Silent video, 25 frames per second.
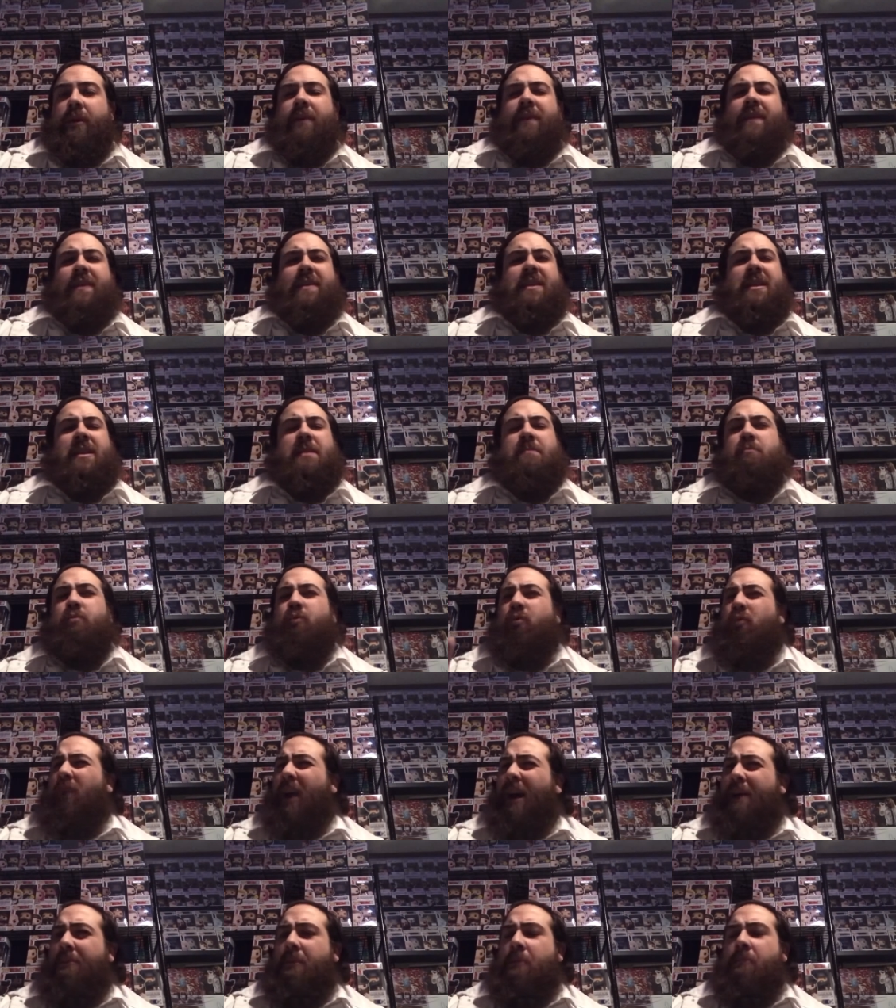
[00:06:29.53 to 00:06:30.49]
This is
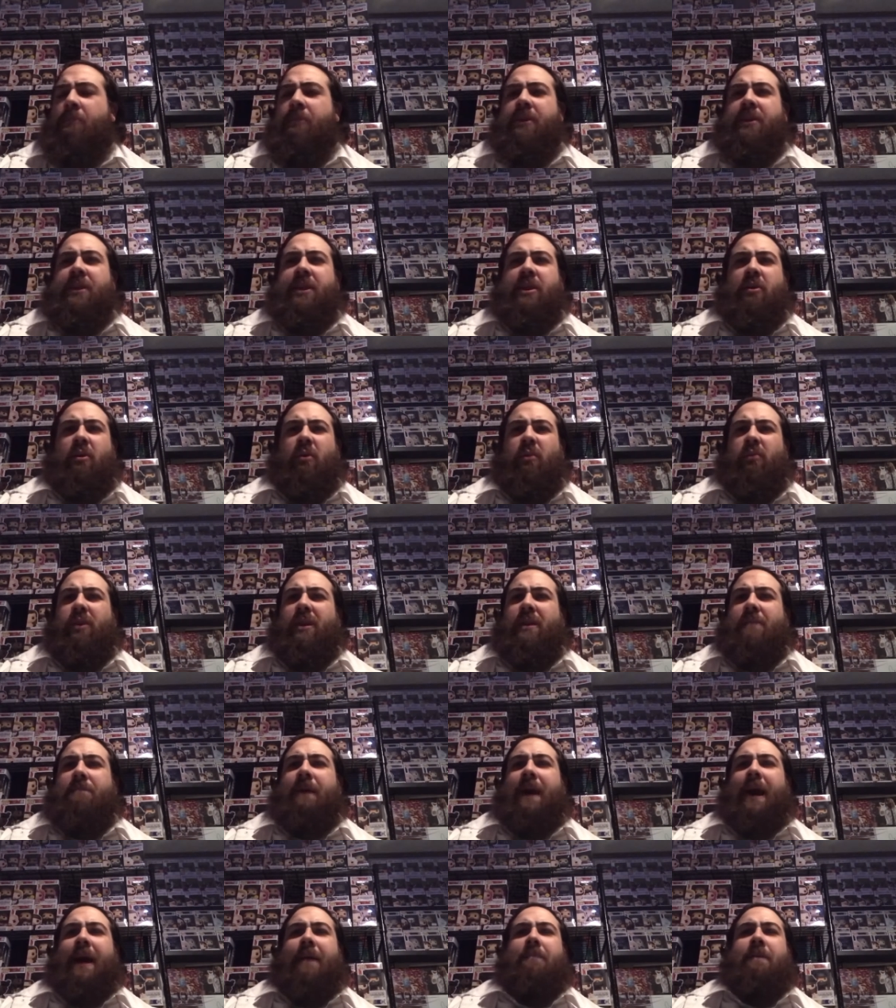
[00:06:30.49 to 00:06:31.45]
probably the only
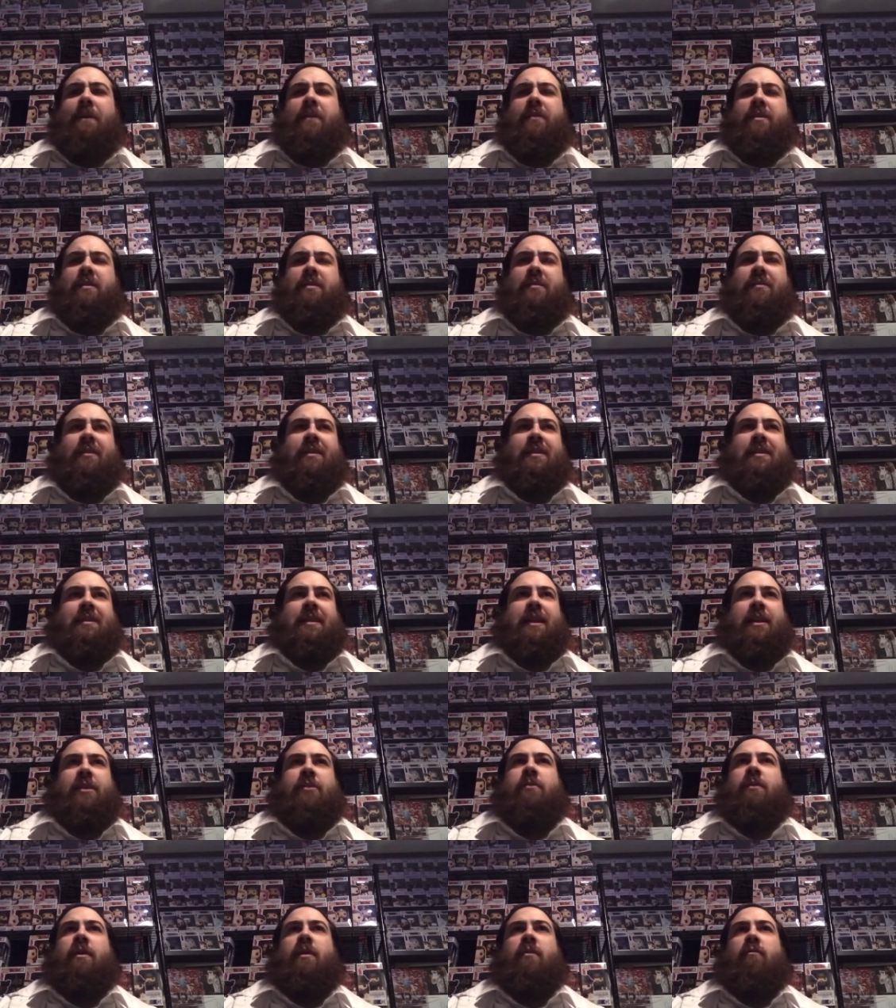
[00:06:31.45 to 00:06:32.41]
pop on this list
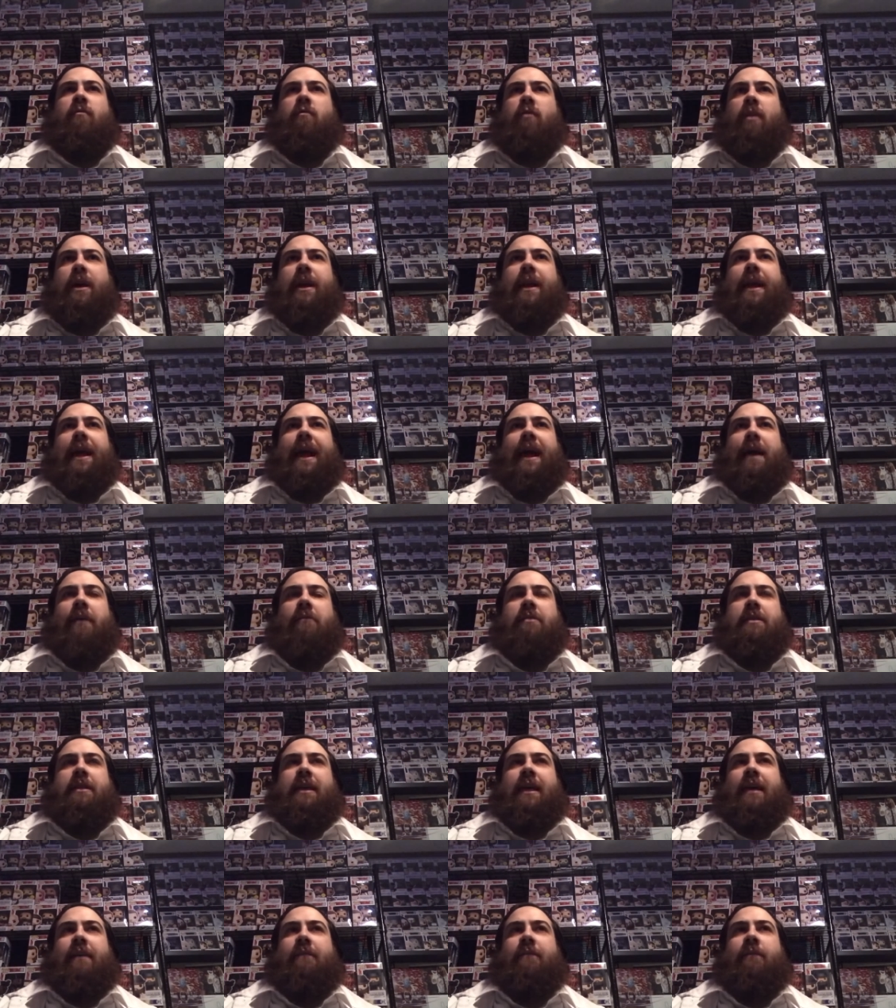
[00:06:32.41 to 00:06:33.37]
that you can run out
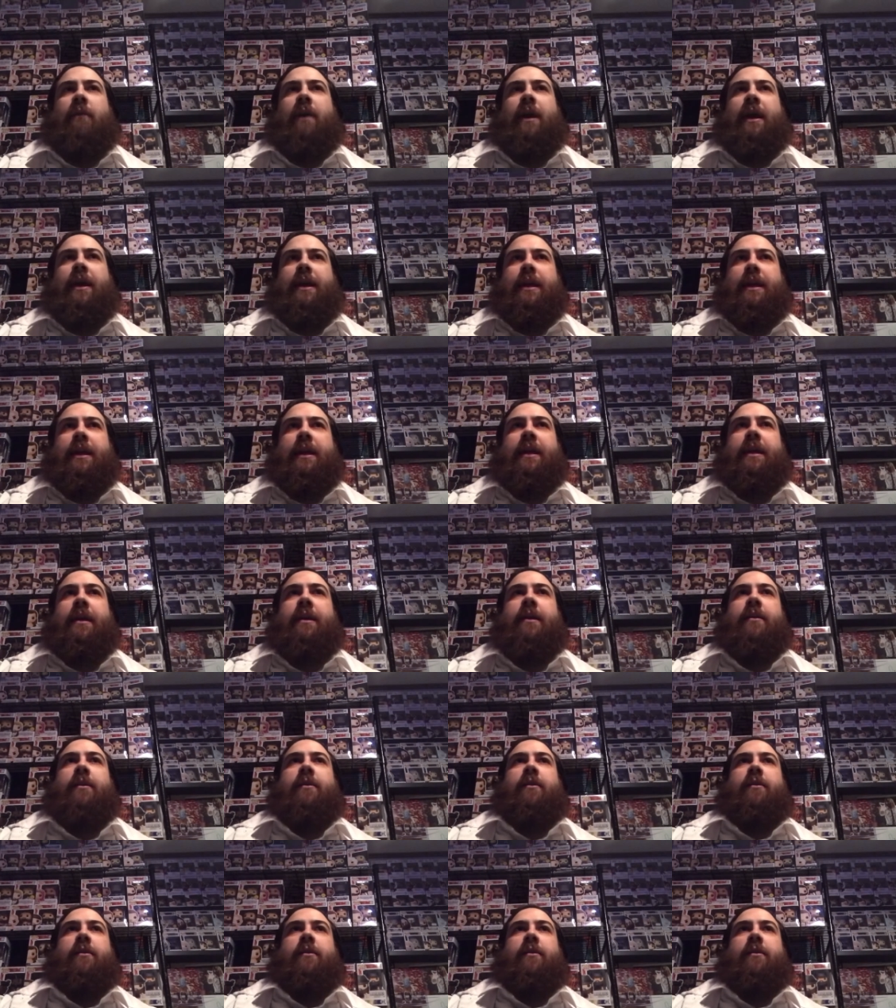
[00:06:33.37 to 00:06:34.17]
to FYE